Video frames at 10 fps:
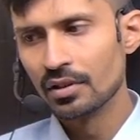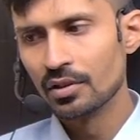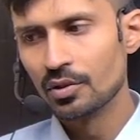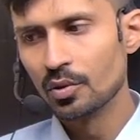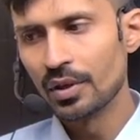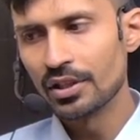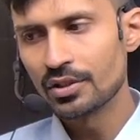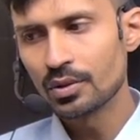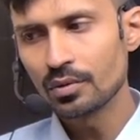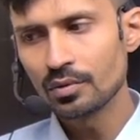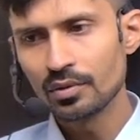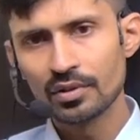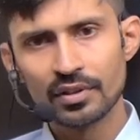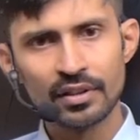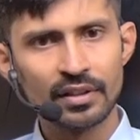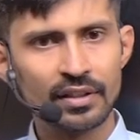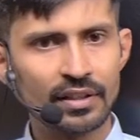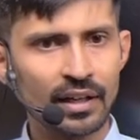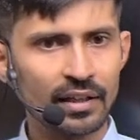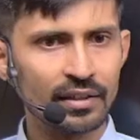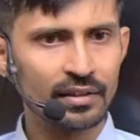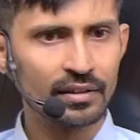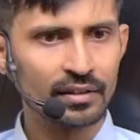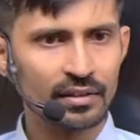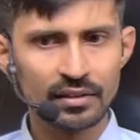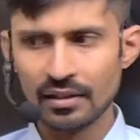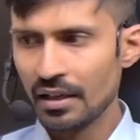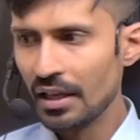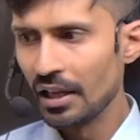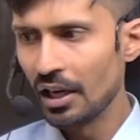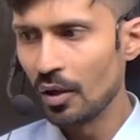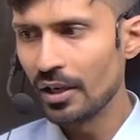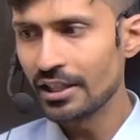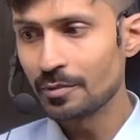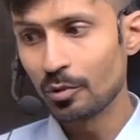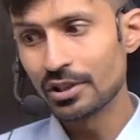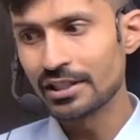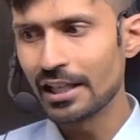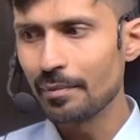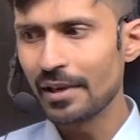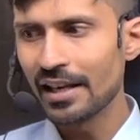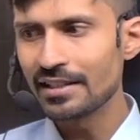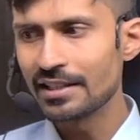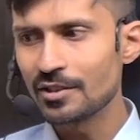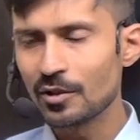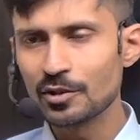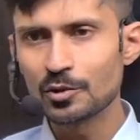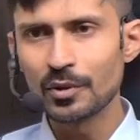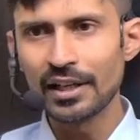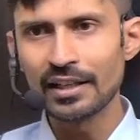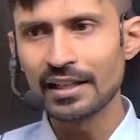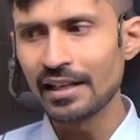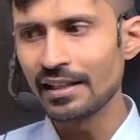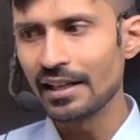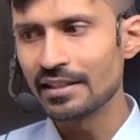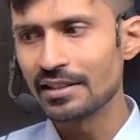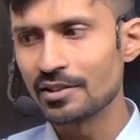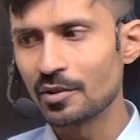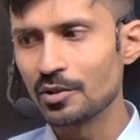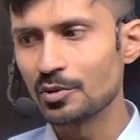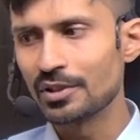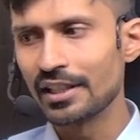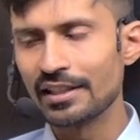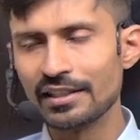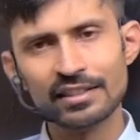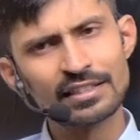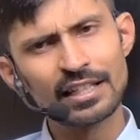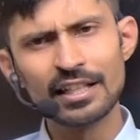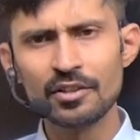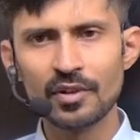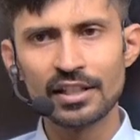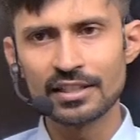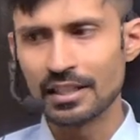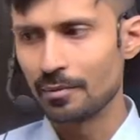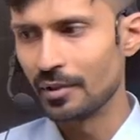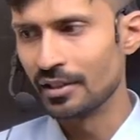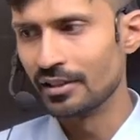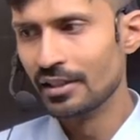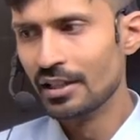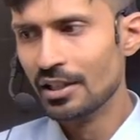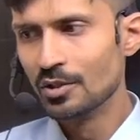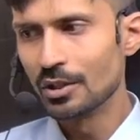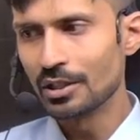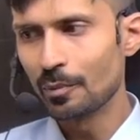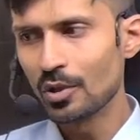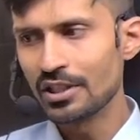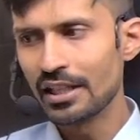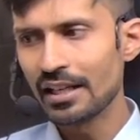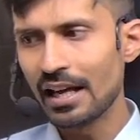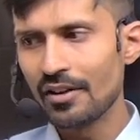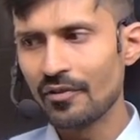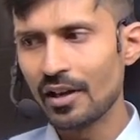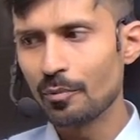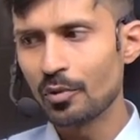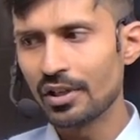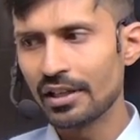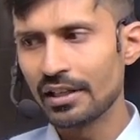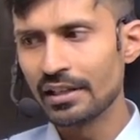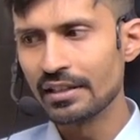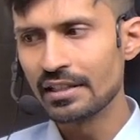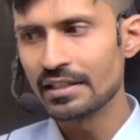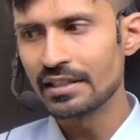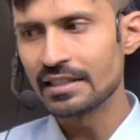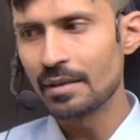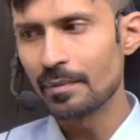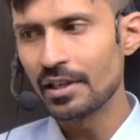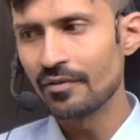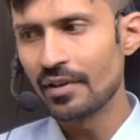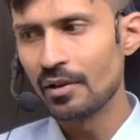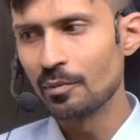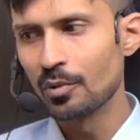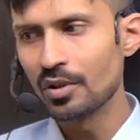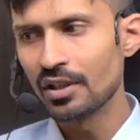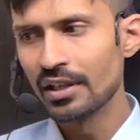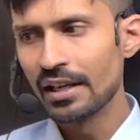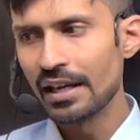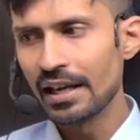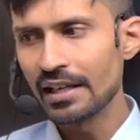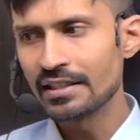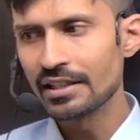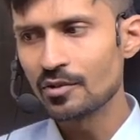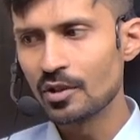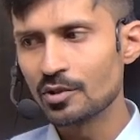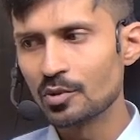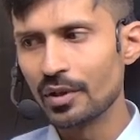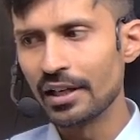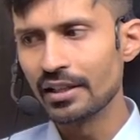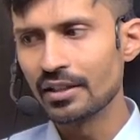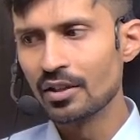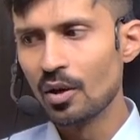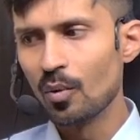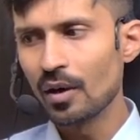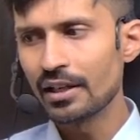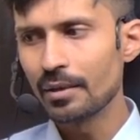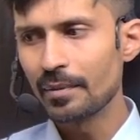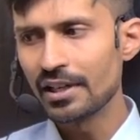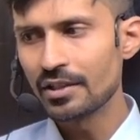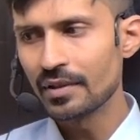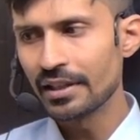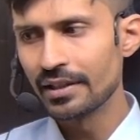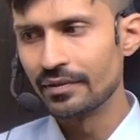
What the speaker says: 2 raised to 10. Now let's put same x is equals to 8 and x is equals to 10 in this any one example. So suppose here if I will put in this example, if I will put x is equals to 8, what number it will give?